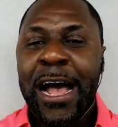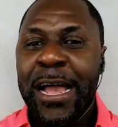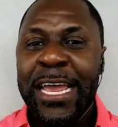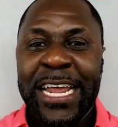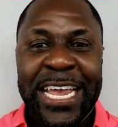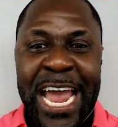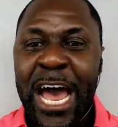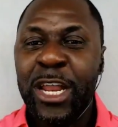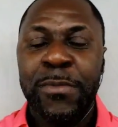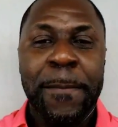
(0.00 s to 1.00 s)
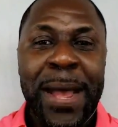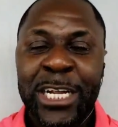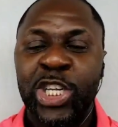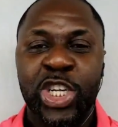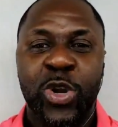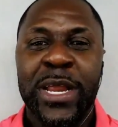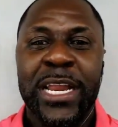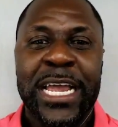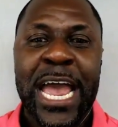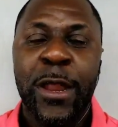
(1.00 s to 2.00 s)
in accounting, my master's degree in
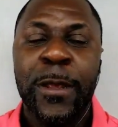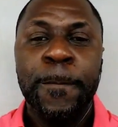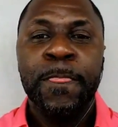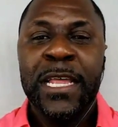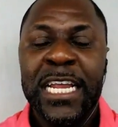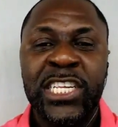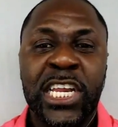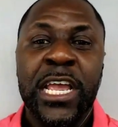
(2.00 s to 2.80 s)
accounting. Listen,